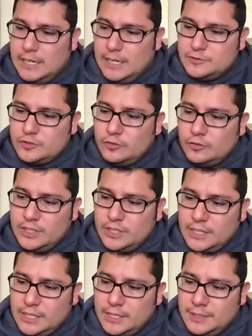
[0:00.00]
So
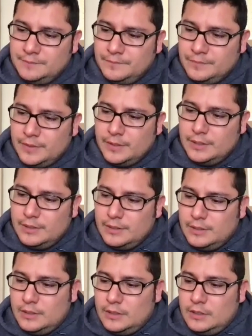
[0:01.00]
the
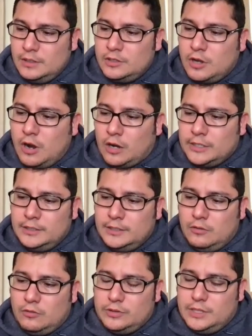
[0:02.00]
garden
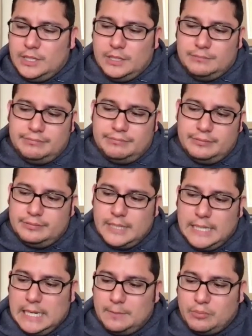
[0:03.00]
or the
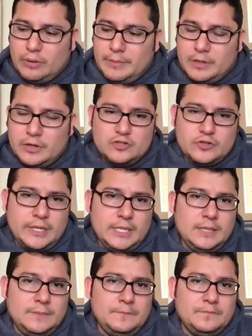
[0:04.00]
perimeter
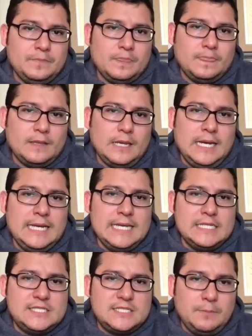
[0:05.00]
training,
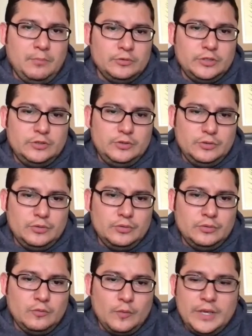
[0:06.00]
it's simple to do.
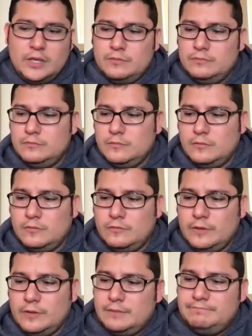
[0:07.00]
We
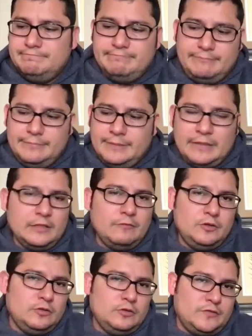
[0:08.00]
nothing we
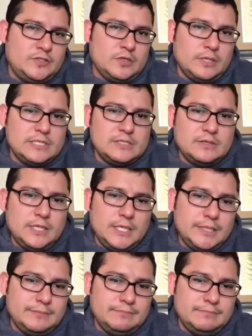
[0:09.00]
do at the facility is gonna